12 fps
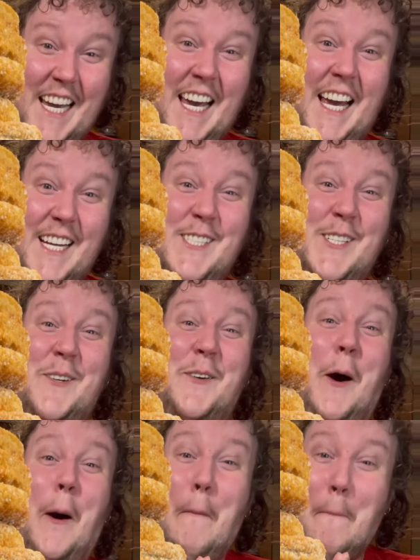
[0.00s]
into
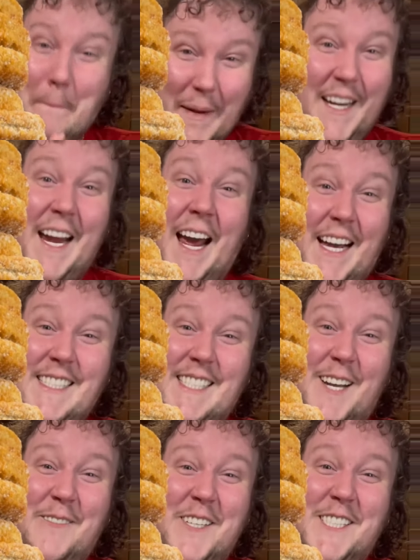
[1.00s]
a big ass
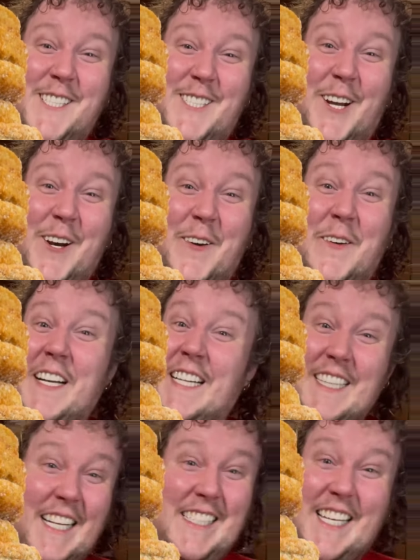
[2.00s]
sandwich. So
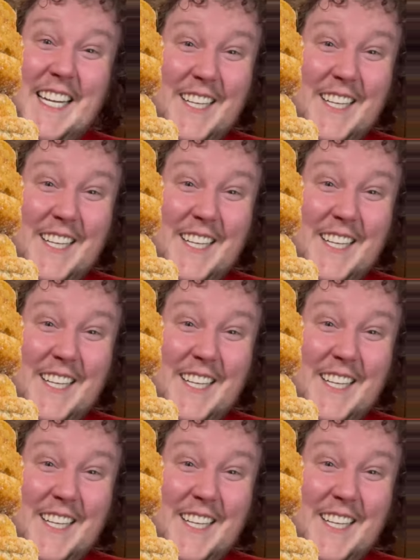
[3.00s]
let's get it